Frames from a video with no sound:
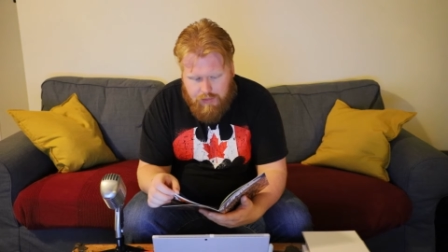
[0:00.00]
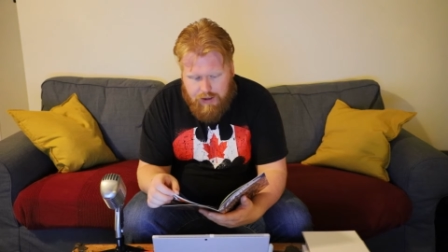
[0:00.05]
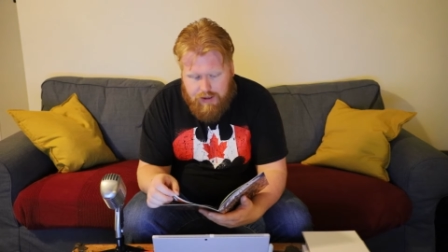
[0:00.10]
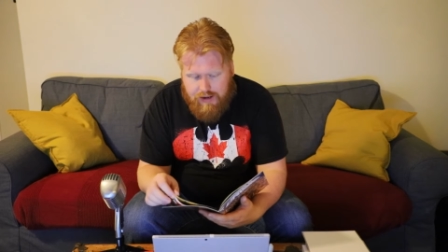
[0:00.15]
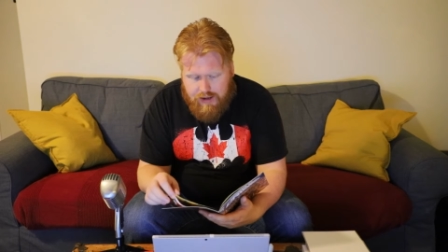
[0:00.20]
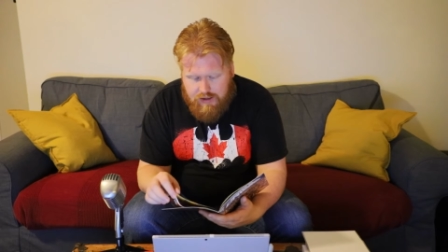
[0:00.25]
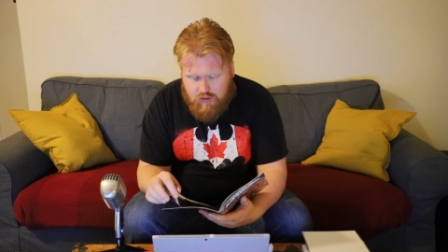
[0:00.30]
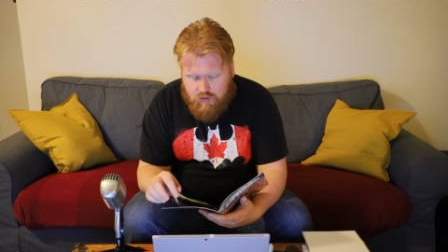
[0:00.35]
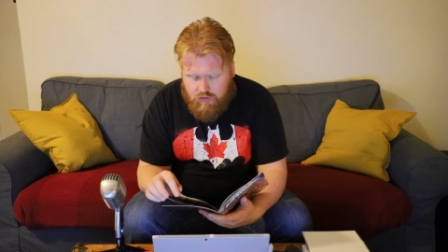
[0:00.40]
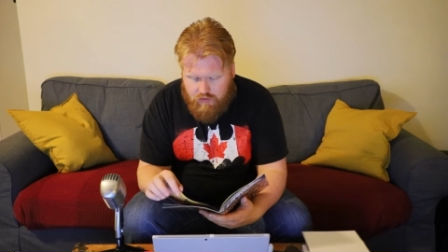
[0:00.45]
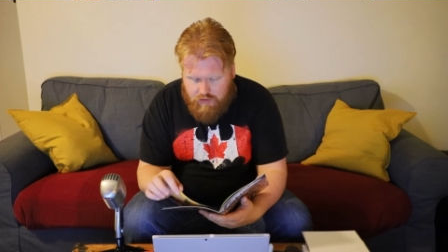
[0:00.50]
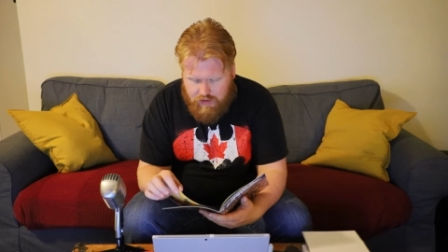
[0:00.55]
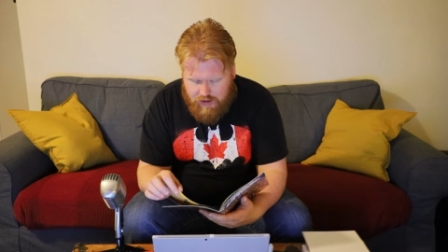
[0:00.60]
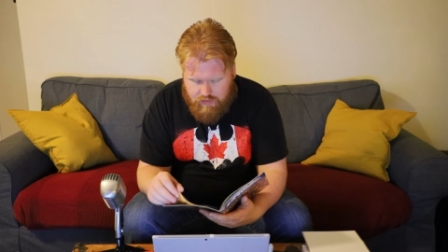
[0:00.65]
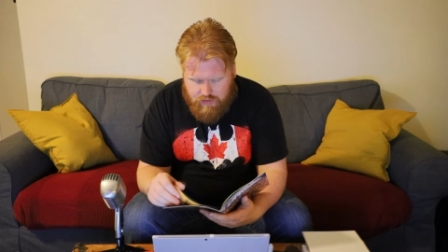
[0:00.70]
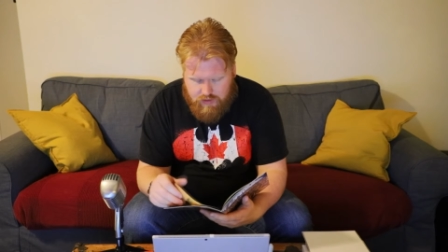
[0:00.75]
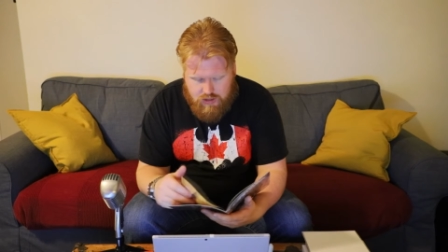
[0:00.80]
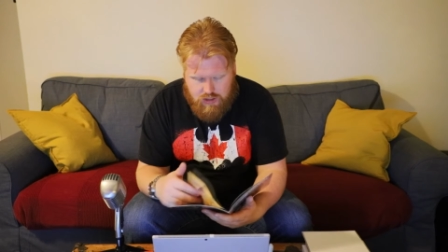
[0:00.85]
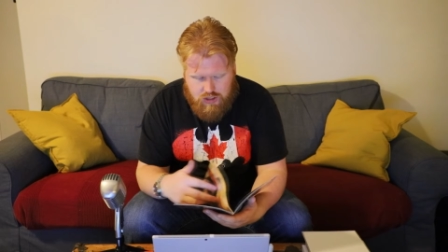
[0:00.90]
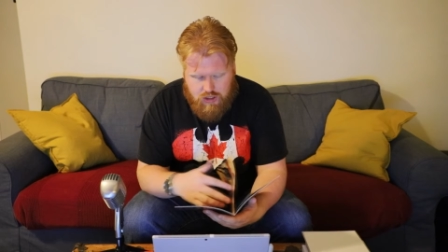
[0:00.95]
My next
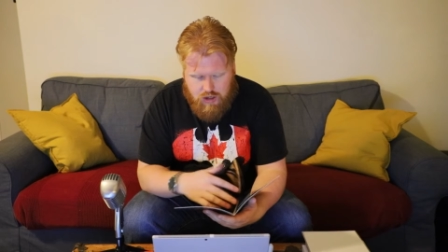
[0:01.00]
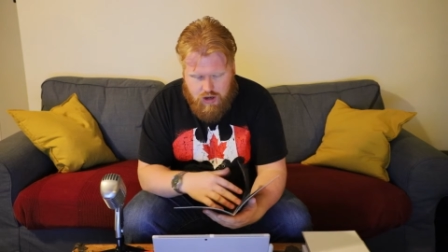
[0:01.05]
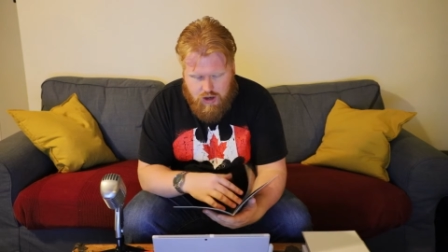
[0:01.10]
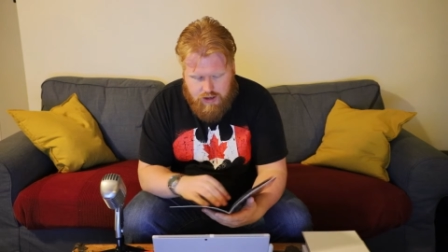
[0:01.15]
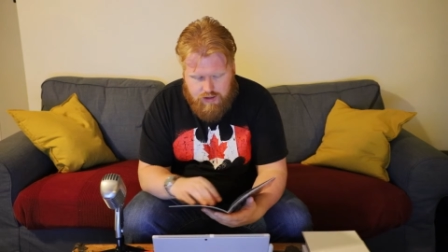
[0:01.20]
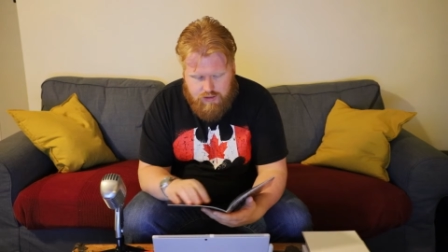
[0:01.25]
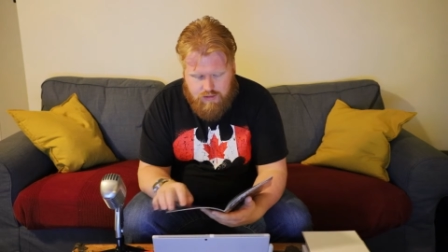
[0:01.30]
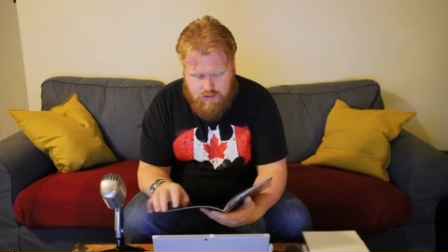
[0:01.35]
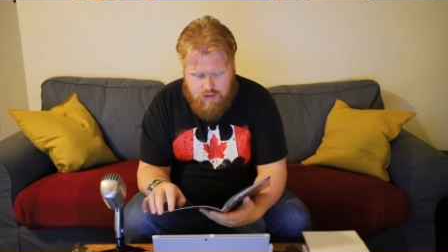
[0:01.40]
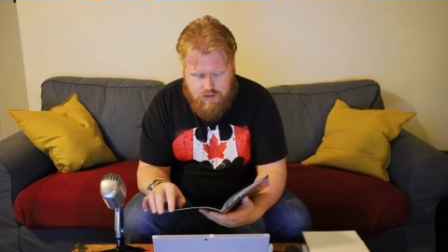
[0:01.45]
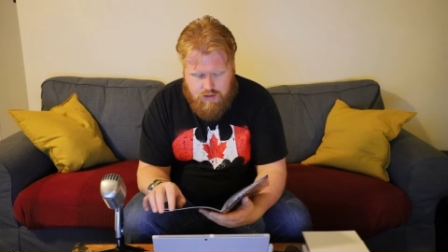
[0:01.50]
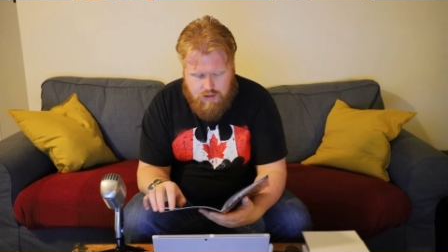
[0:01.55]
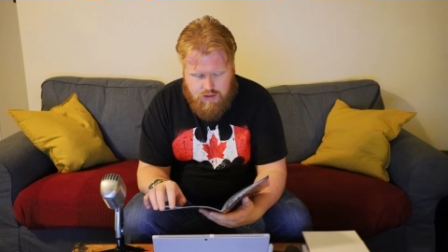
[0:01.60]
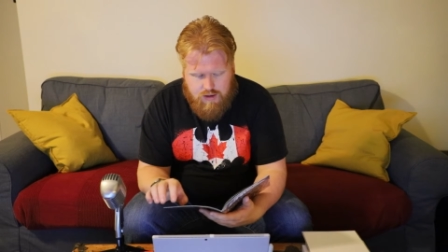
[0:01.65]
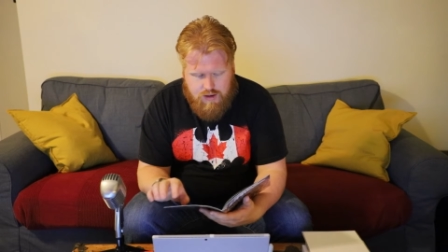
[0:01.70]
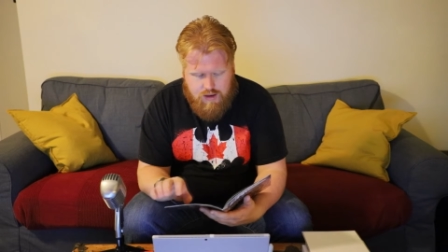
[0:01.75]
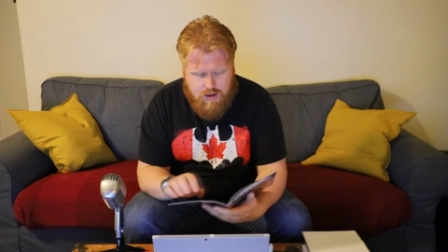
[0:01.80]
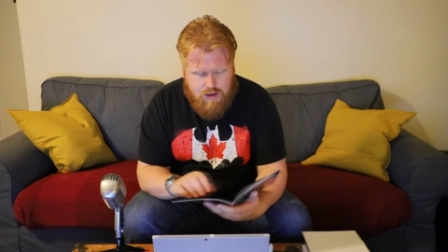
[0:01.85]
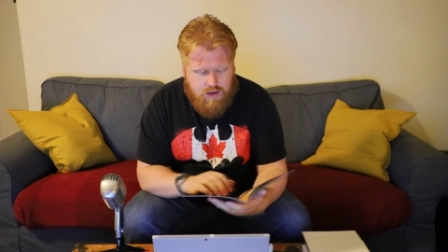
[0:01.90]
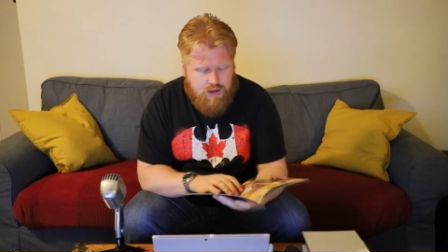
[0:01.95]
favorite shot
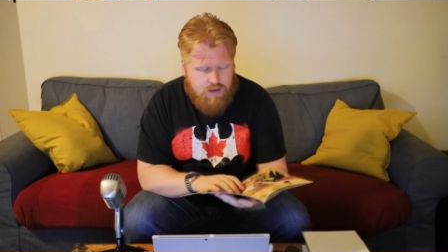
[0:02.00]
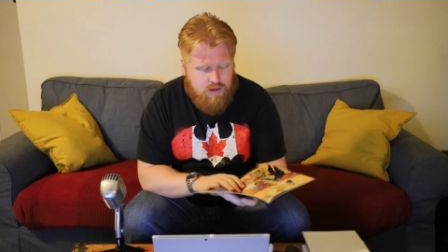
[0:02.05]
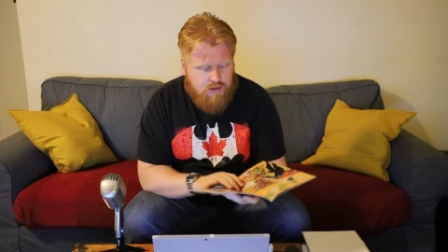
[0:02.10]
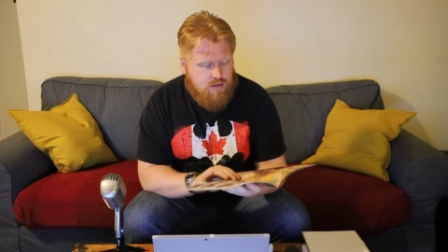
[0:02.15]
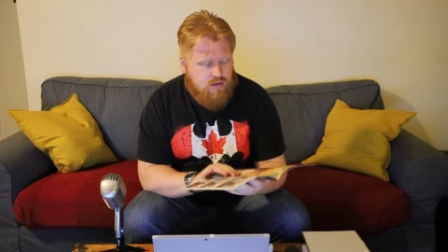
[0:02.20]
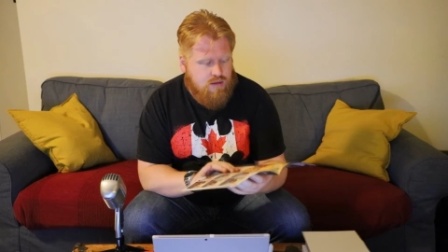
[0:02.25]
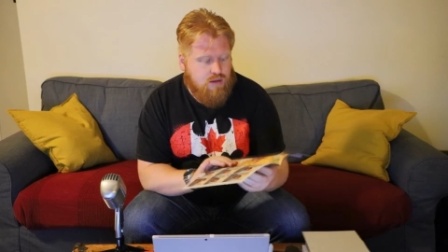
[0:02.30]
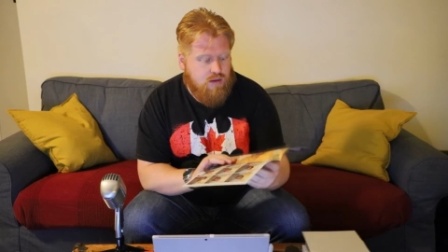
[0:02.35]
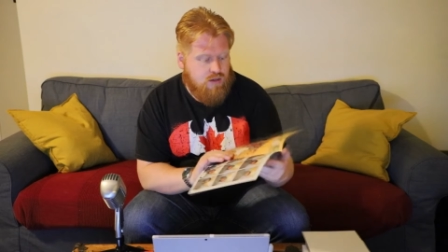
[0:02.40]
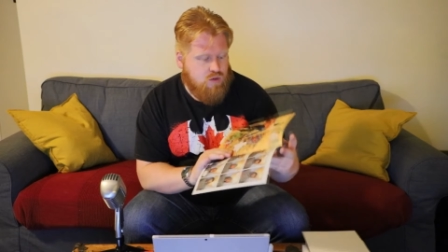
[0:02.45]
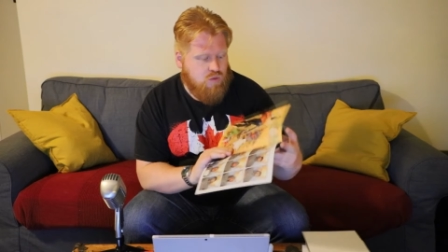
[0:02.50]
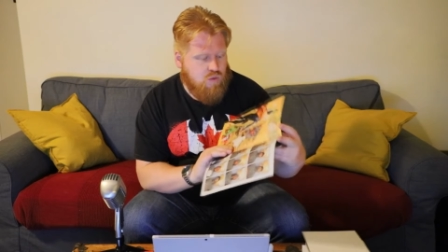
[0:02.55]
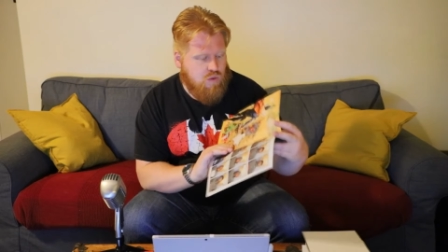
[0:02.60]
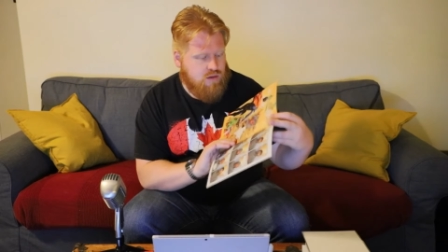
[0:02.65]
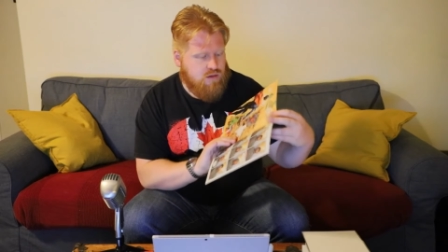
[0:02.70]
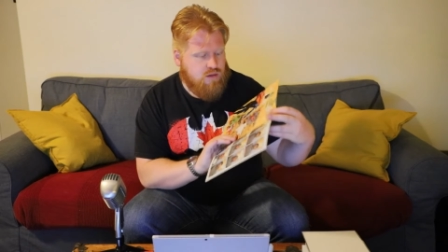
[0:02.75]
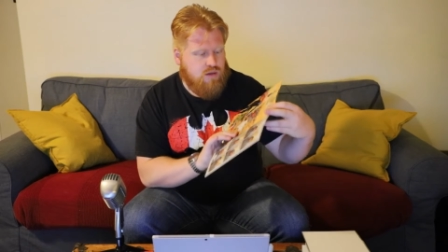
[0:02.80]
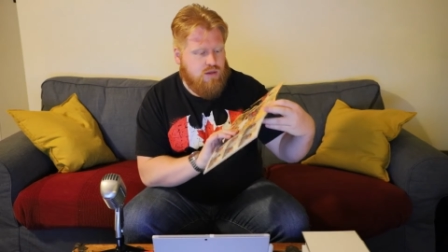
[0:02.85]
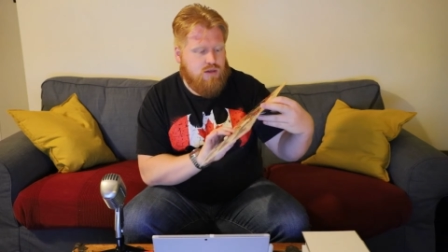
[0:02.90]
uh, is this one.